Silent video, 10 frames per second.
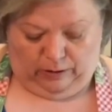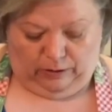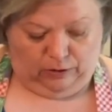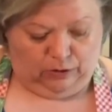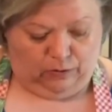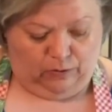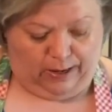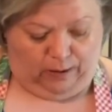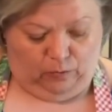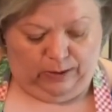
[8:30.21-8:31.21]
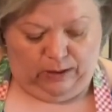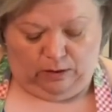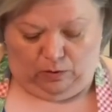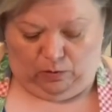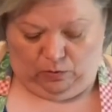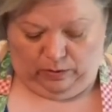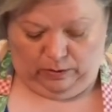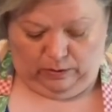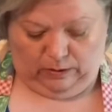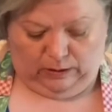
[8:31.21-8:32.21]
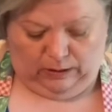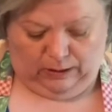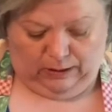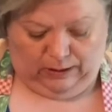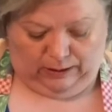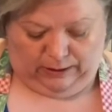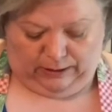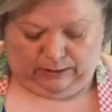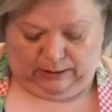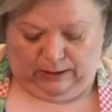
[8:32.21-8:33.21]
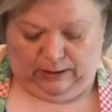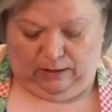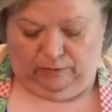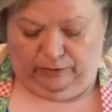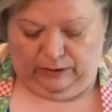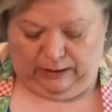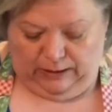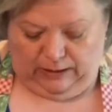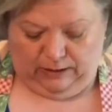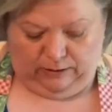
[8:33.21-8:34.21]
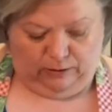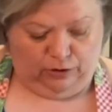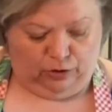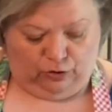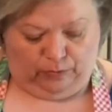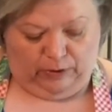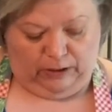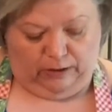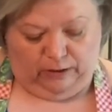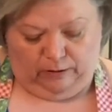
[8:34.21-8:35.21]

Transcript: so that we know it gets evenly distributed.